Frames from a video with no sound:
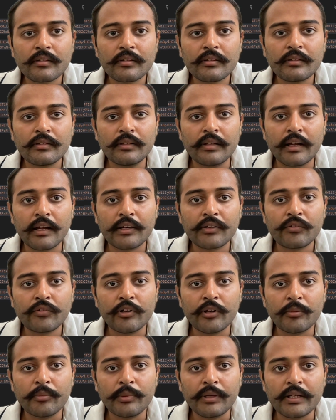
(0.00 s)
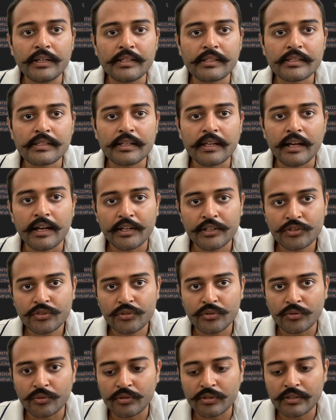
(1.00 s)
That will be slash
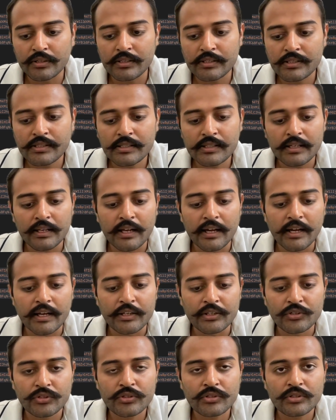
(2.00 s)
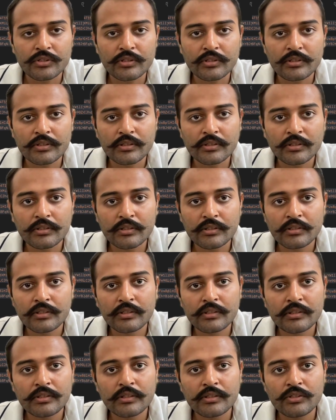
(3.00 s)
token slash
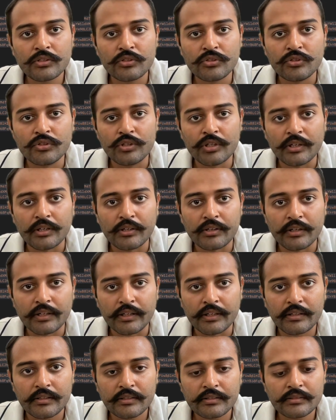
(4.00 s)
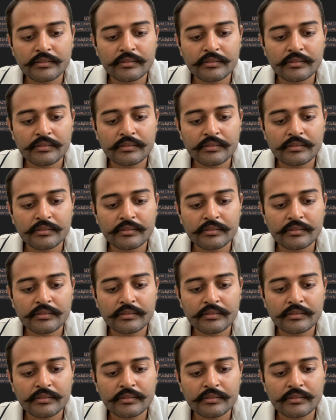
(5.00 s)
generate.